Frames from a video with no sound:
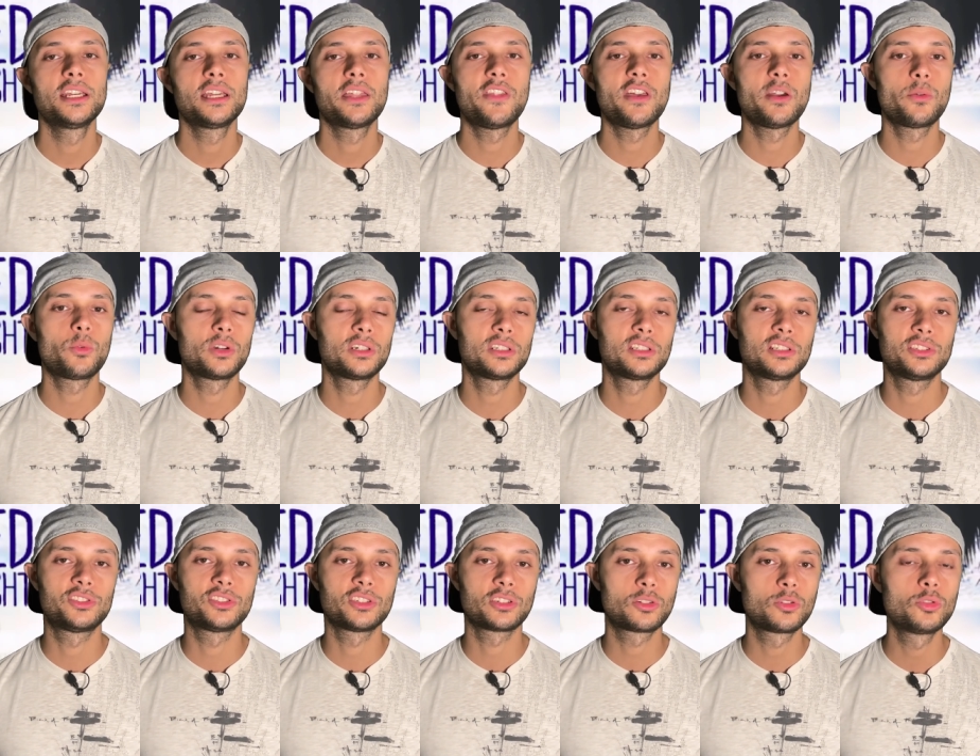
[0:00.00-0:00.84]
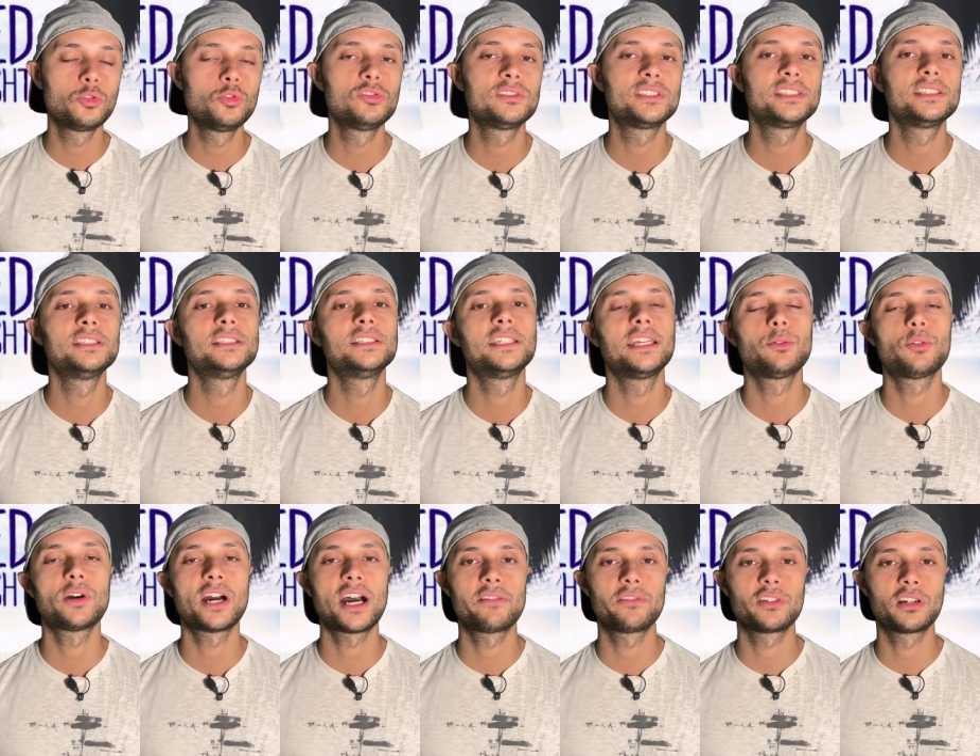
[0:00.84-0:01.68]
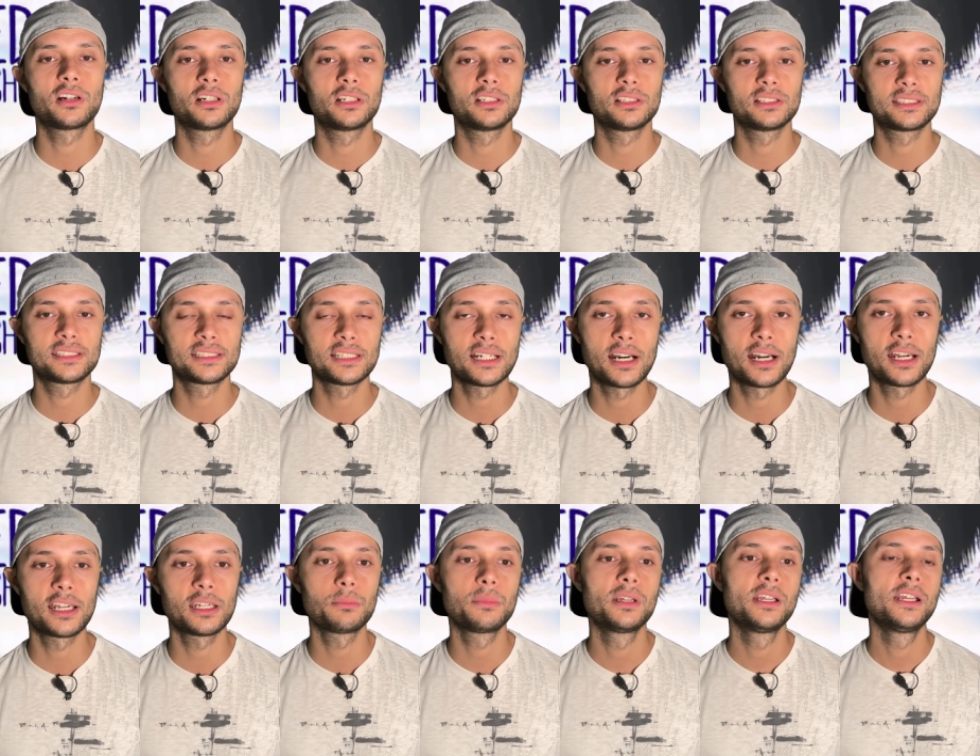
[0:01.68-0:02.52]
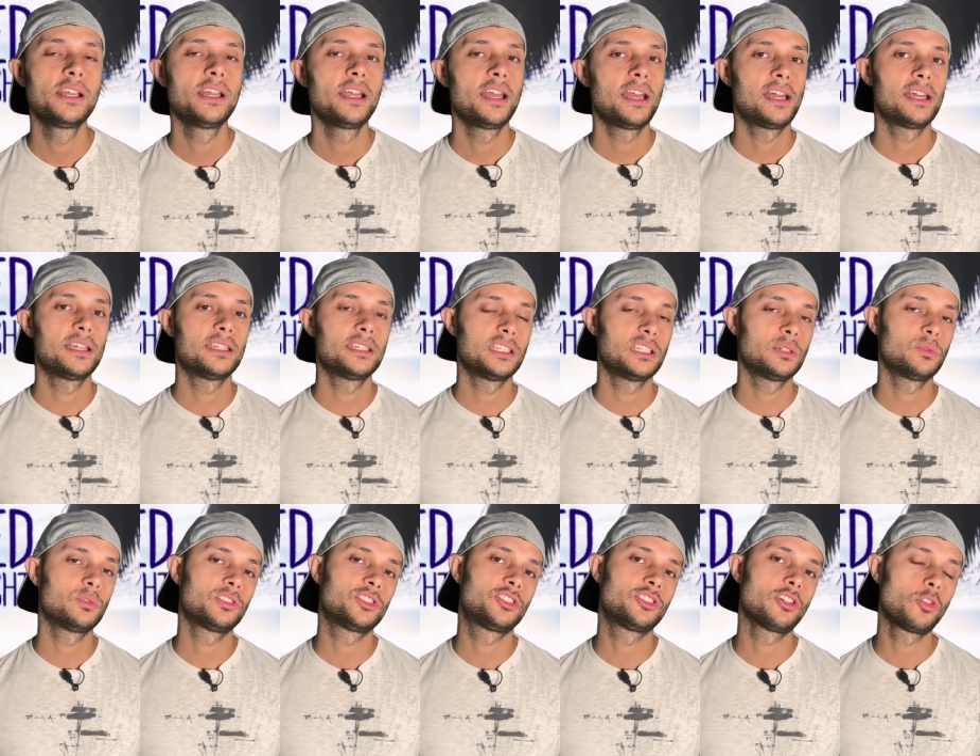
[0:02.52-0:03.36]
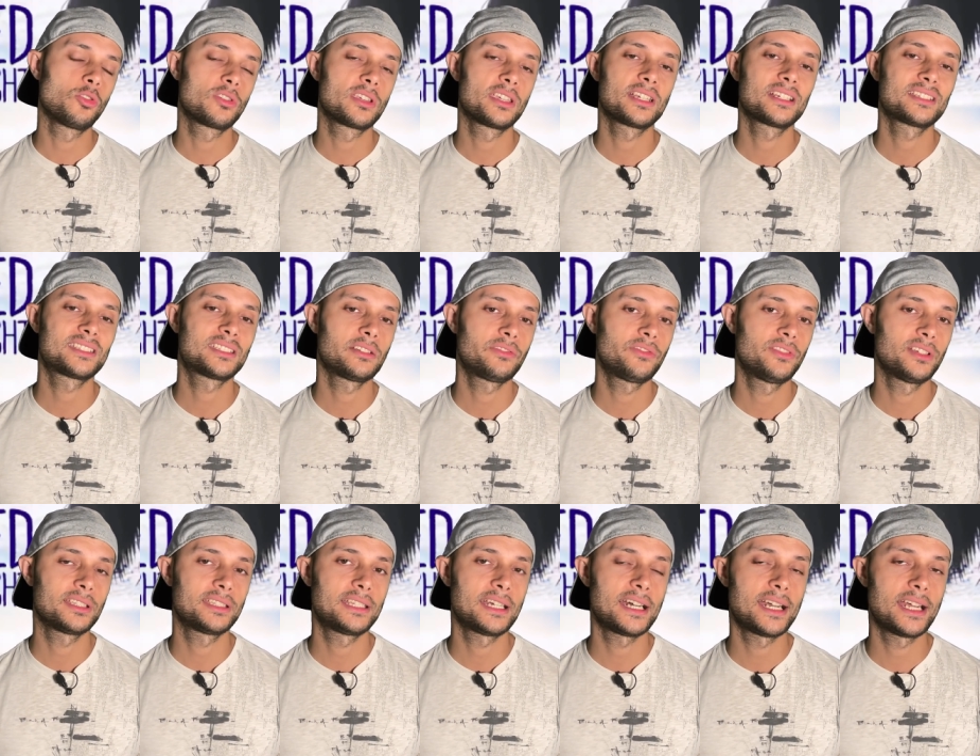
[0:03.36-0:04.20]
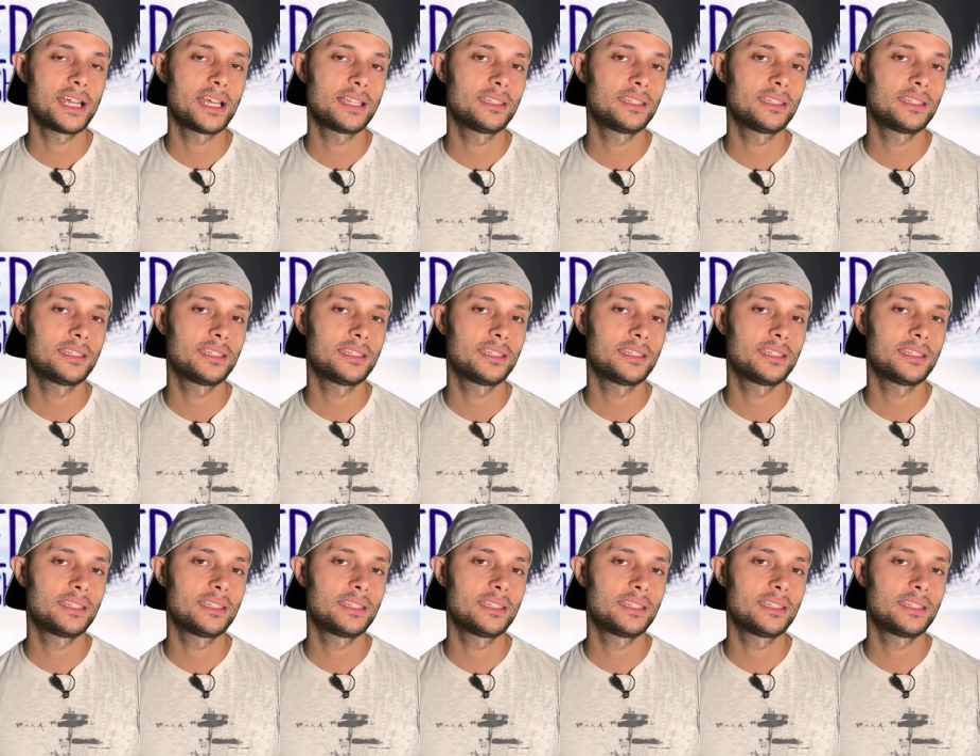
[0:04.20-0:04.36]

They were in a jacuzzi. They were having a good time. And then they were joking and stuff like that.